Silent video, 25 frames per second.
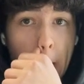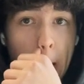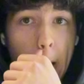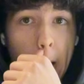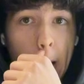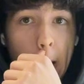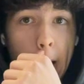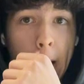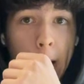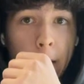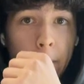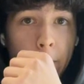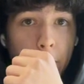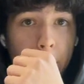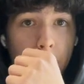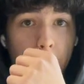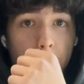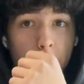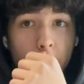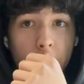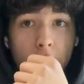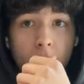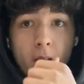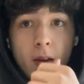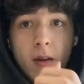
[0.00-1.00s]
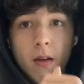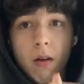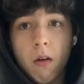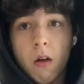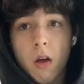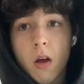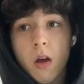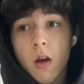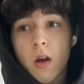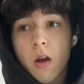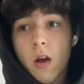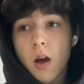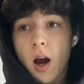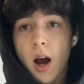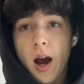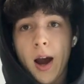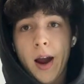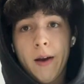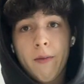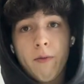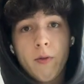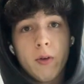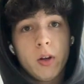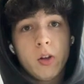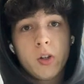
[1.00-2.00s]
I really
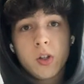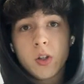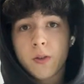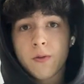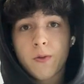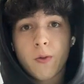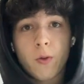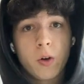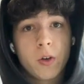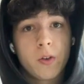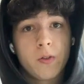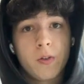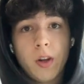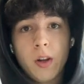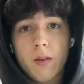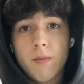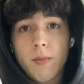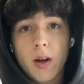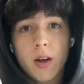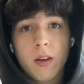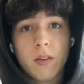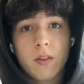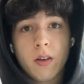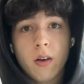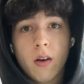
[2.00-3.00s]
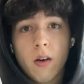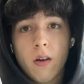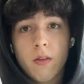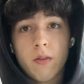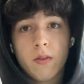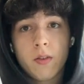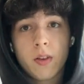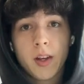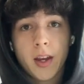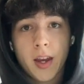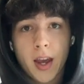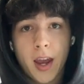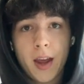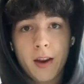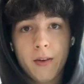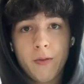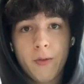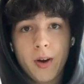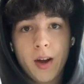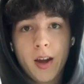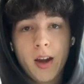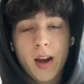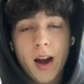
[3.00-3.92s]
just force feed myself to gain weight.